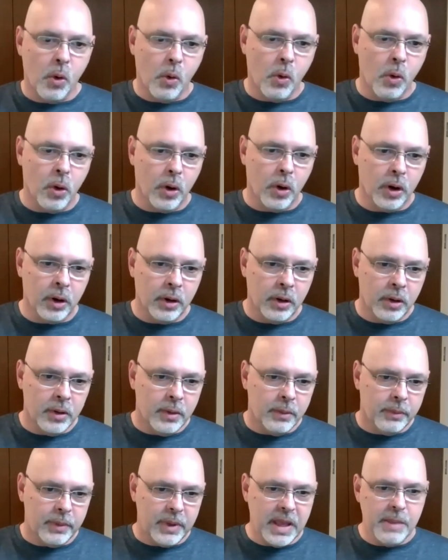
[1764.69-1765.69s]
Or
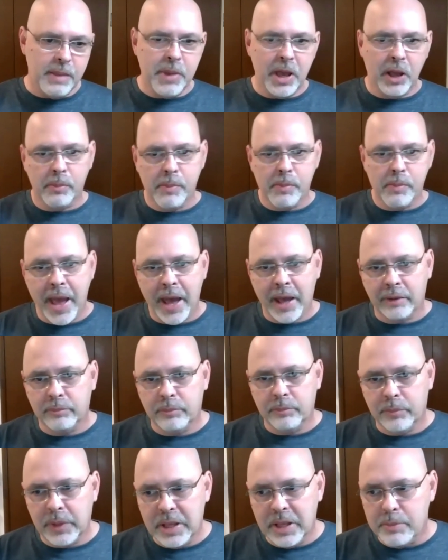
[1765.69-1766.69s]
email Matt,
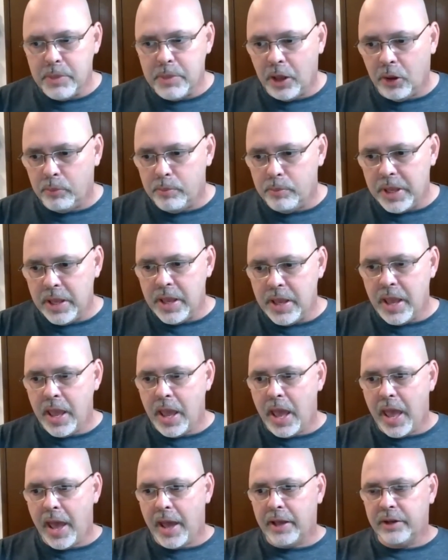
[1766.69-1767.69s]
email
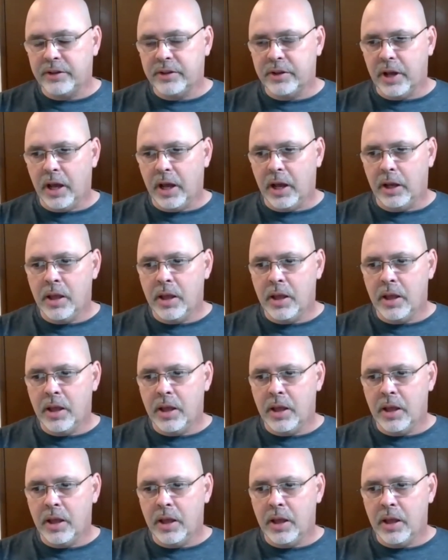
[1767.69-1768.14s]
me at